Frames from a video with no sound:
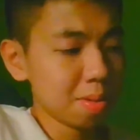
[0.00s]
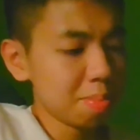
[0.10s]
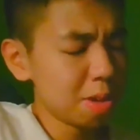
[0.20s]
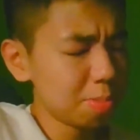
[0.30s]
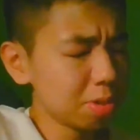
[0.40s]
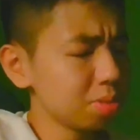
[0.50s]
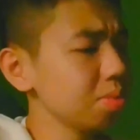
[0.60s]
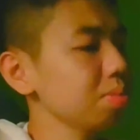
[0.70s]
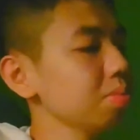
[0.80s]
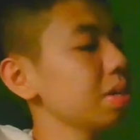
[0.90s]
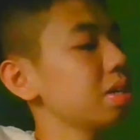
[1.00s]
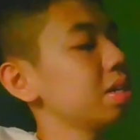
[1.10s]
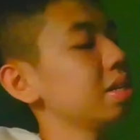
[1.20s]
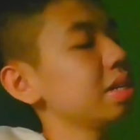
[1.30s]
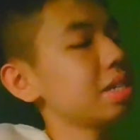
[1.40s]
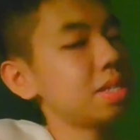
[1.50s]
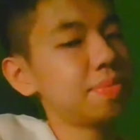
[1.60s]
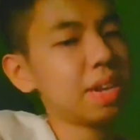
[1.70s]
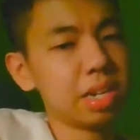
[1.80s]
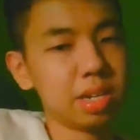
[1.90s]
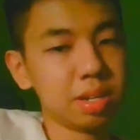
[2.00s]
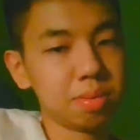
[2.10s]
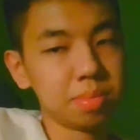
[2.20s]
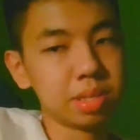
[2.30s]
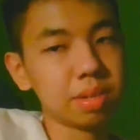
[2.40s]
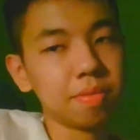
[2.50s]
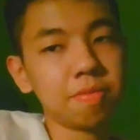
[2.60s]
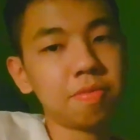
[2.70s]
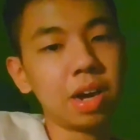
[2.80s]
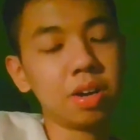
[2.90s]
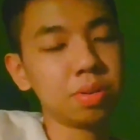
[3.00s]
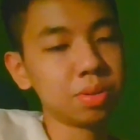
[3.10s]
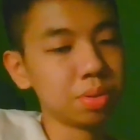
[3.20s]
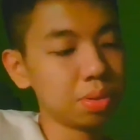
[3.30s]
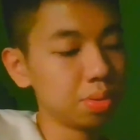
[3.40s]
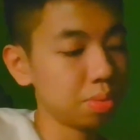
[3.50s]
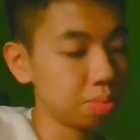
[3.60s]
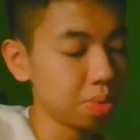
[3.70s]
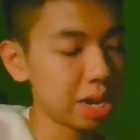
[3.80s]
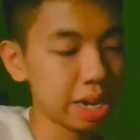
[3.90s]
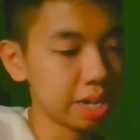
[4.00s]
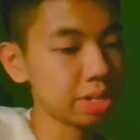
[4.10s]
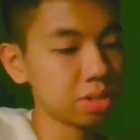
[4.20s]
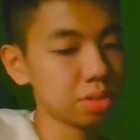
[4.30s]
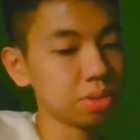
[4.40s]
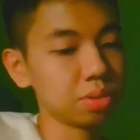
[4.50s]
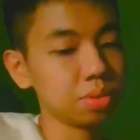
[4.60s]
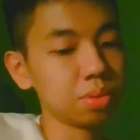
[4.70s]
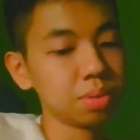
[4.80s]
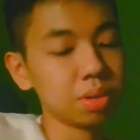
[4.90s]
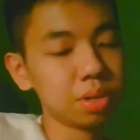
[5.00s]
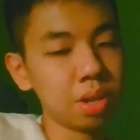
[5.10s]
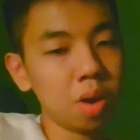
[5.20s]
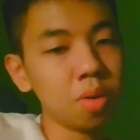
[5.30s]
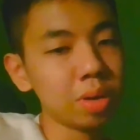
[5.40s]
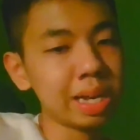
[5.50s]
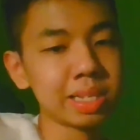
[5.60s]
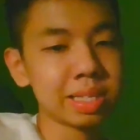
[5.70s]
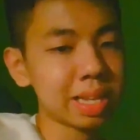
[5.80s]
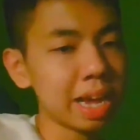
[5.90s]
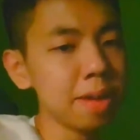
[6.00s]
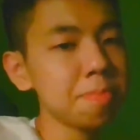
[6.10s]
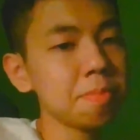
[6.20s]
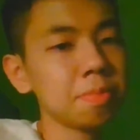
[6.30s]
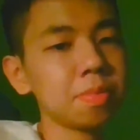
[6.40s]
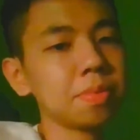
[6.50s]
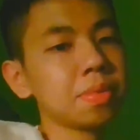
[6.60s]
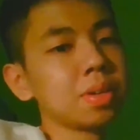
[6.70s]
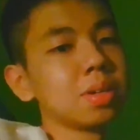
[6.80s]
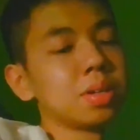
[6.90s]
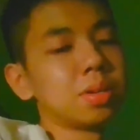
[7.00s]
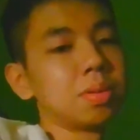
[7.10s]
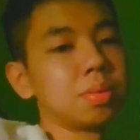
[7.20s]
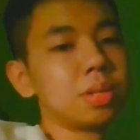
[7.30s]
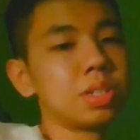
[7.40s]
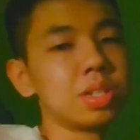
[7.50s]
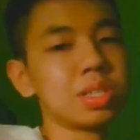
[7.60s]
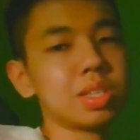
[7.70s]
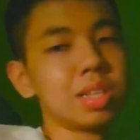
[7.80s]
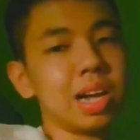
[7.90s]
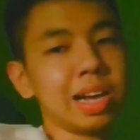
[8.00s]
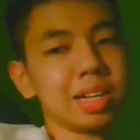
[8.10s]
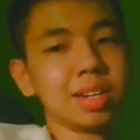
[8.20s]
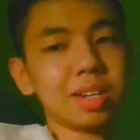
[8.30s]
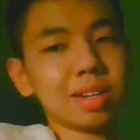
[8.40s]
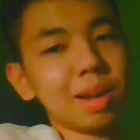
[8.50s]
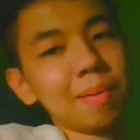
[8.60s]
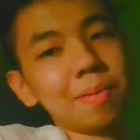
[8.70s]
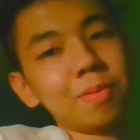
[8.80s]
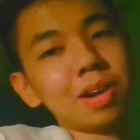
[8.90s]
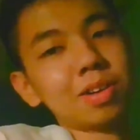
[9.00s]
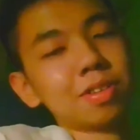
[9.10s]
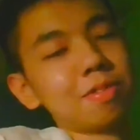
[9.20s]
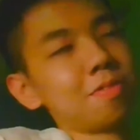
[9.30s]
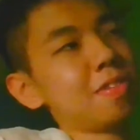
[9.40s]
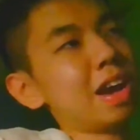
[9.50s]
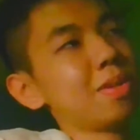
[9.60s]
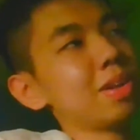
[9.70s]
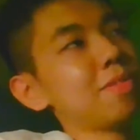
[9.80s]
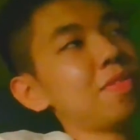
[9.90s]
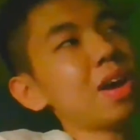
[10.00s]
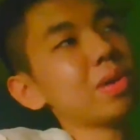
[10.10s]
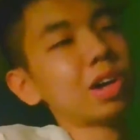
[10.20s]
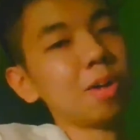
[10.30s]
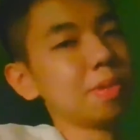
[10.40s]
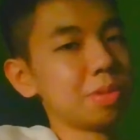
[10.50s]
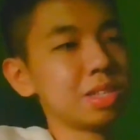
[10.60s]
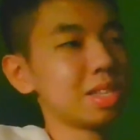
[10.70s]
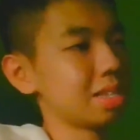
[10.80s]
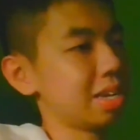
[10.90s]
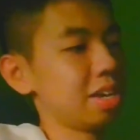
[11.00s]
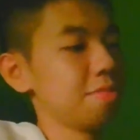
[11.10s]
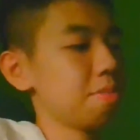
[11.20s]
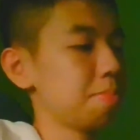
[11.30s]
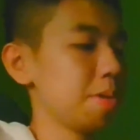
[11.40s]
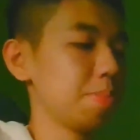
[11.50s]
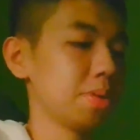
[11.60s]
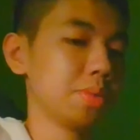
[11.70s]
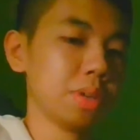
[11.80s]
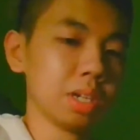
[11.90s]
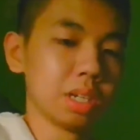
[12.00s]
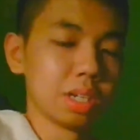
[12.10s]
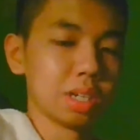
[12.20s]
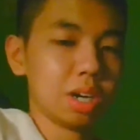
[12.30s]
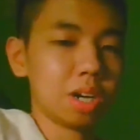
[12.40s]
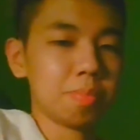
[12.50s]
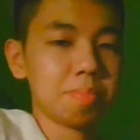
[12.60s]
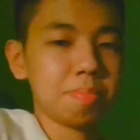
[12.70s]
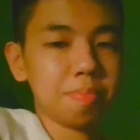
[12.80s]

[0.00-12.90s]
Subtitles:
people in these fandoms found a way to not only escape, which is like the one of the very common reasons I hear from people on